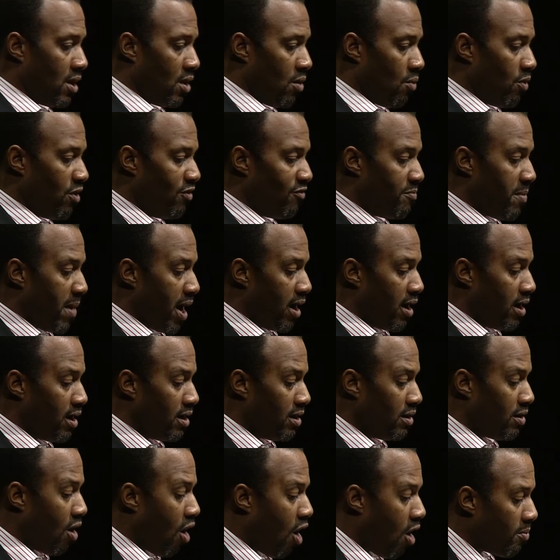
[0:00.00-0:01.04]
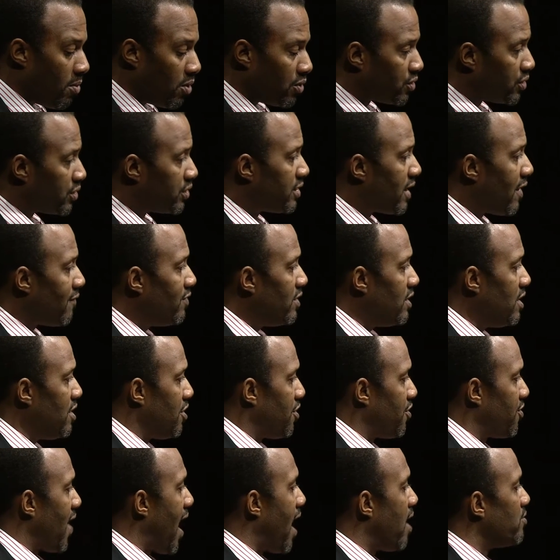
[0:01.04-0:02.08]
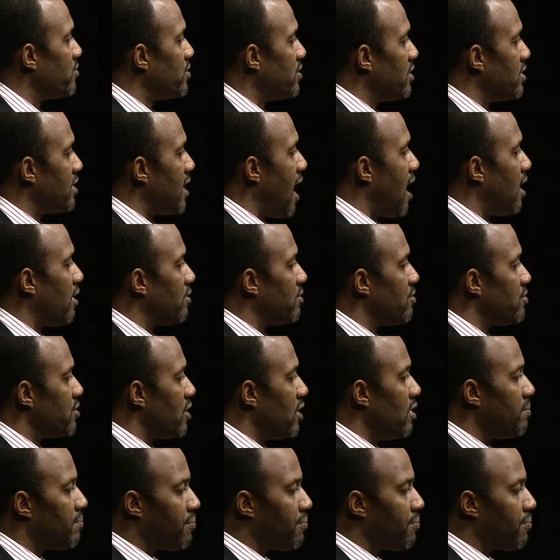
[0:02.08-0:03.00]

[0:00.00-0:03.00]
We've made almost $70,000 in